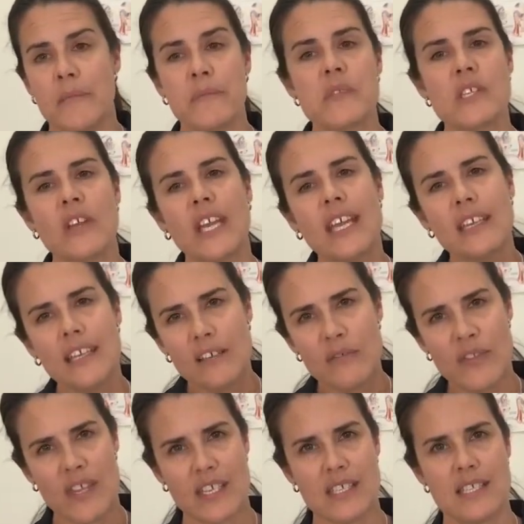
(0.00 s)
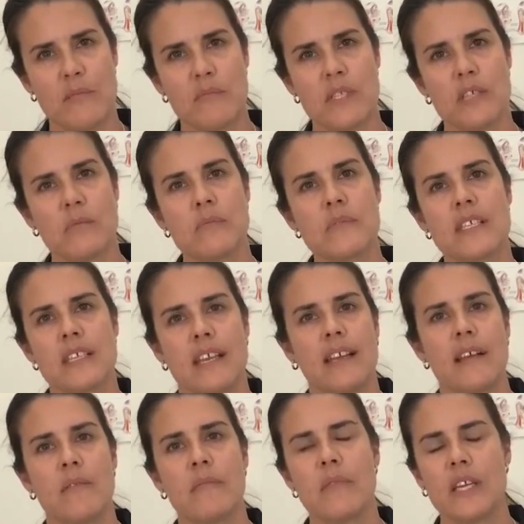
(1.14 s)
So any of these symptoms,
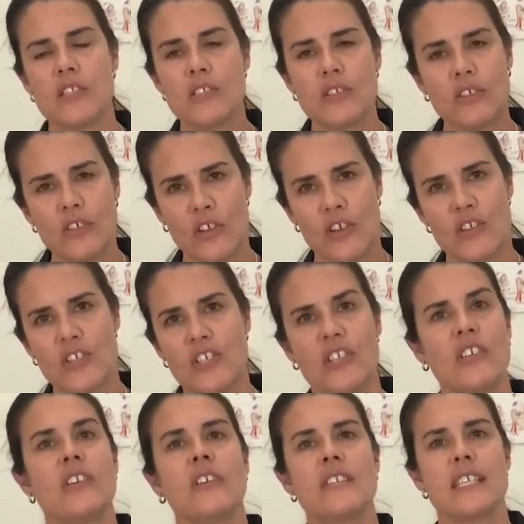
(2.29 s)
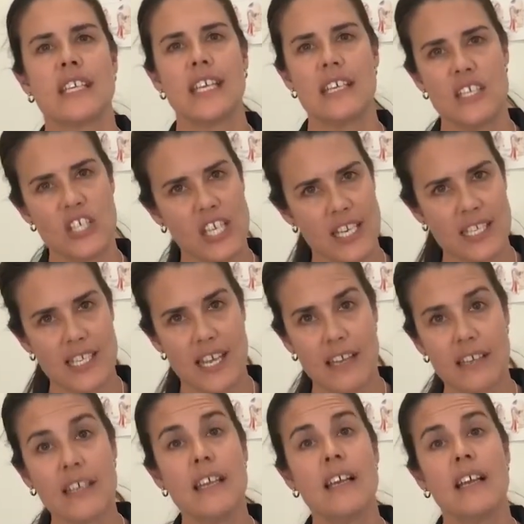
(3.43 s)
I do urge you to get it checked
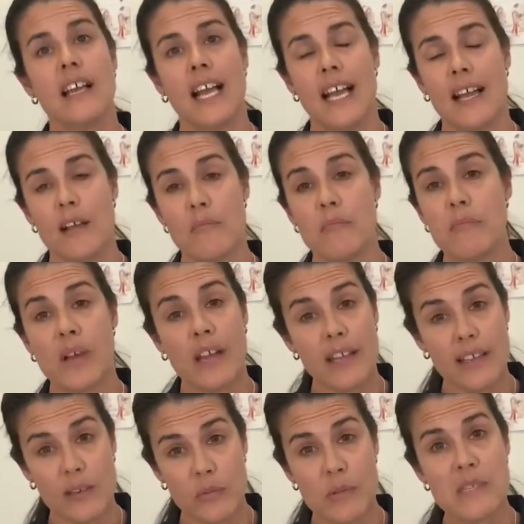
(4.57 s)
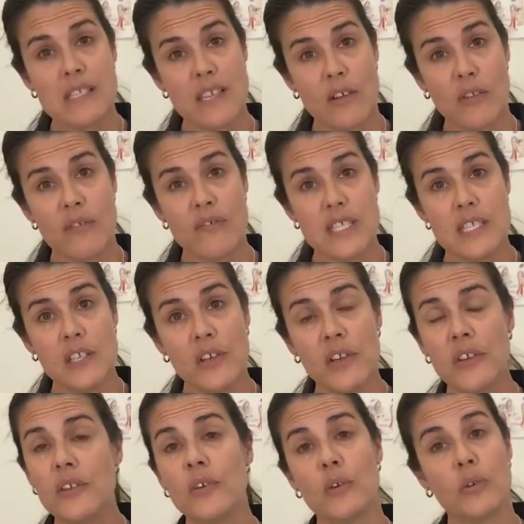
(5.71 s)
out by a women's health
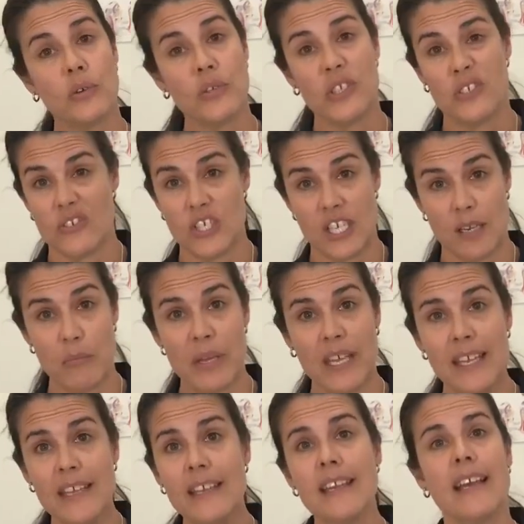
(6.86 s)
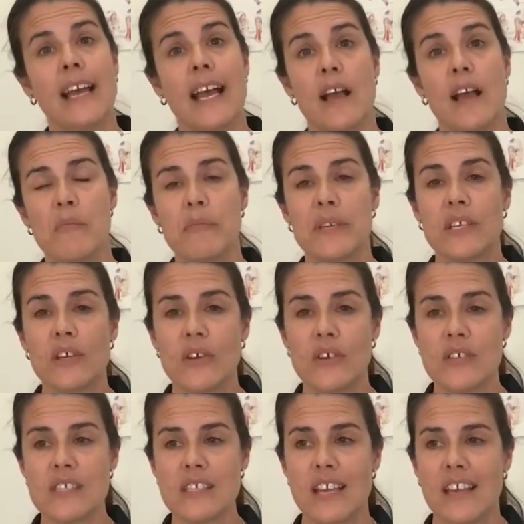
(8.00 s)
physio or your GP,
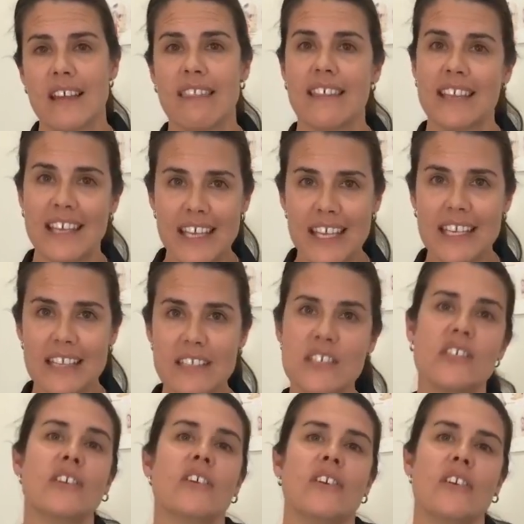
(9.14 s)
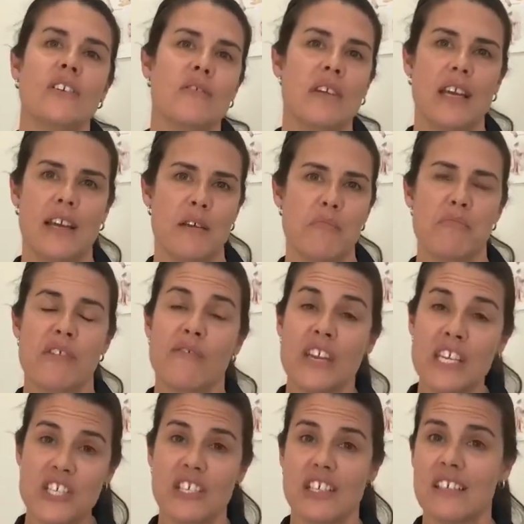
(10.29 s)
because the key to
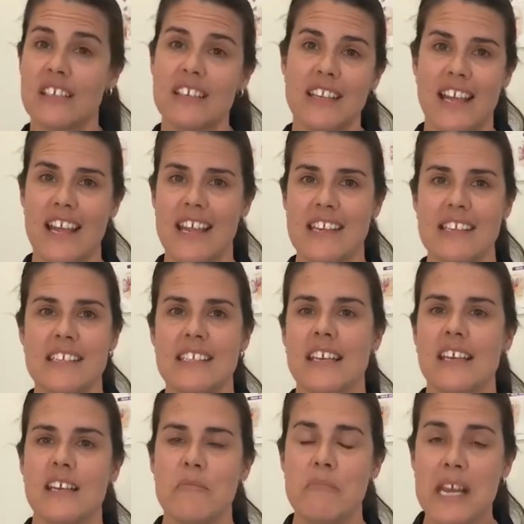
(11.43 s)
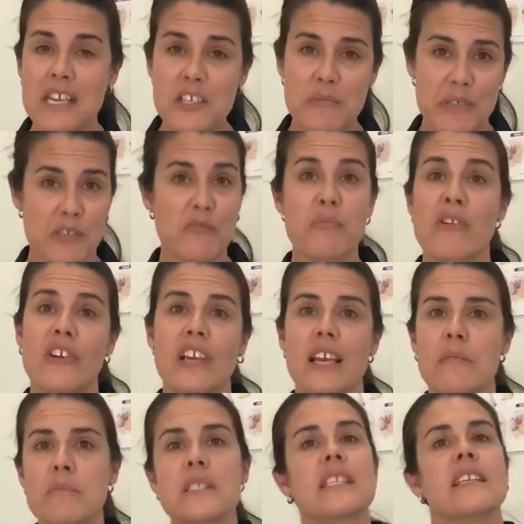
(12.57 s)
prevention and management of
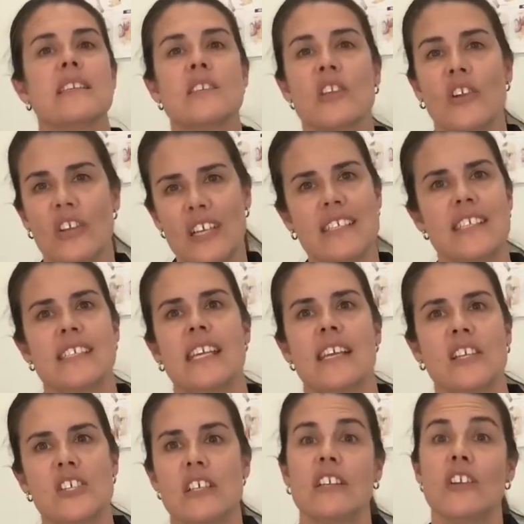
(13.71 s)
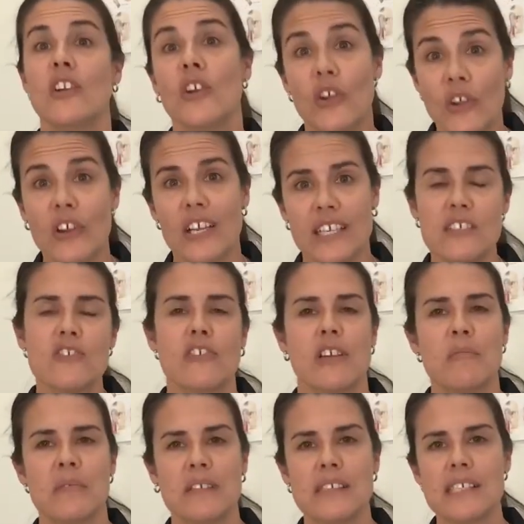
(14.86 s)
prolapse is early detection and early
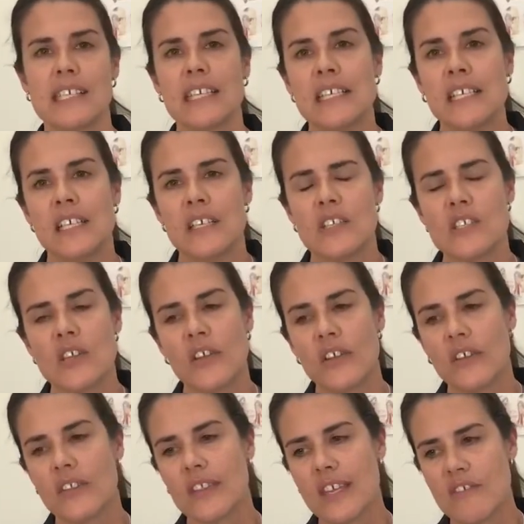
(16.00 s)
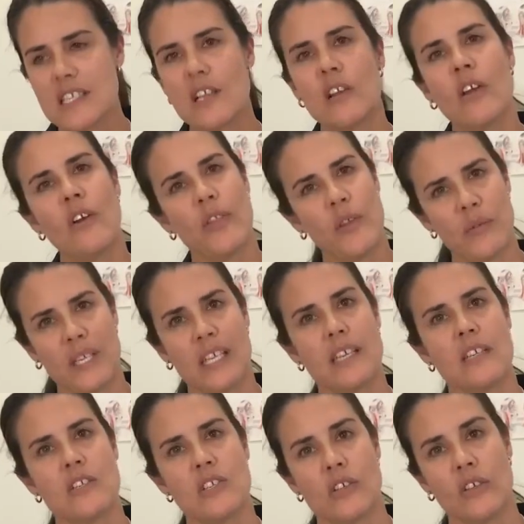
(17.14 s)
treatment. So there is a lot that we
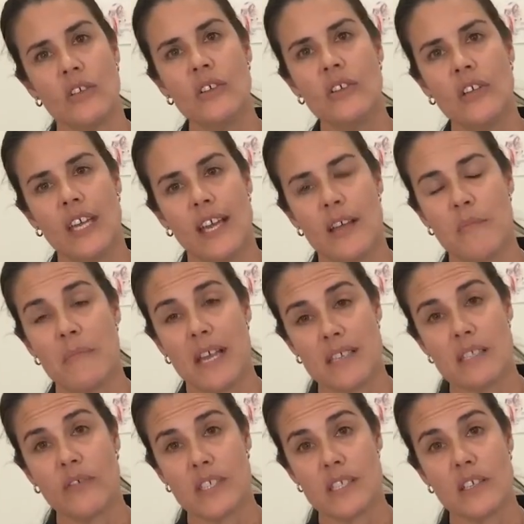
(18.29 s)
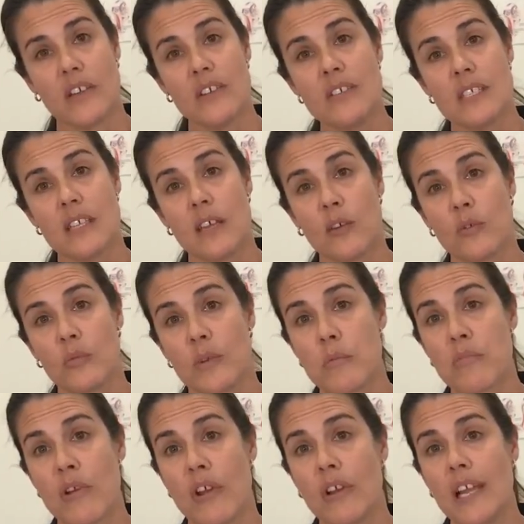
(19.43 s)
can do as physios to help with
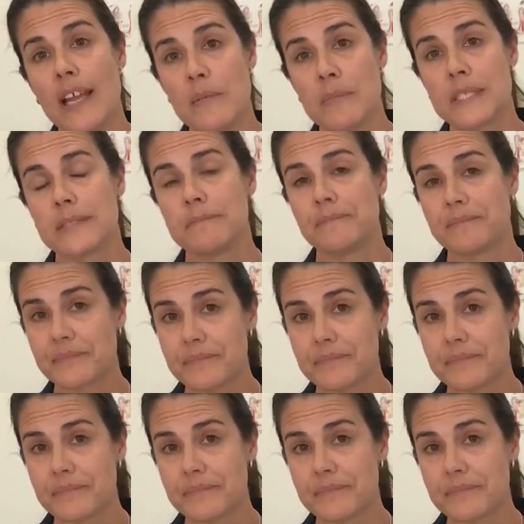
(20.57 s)
prolapse.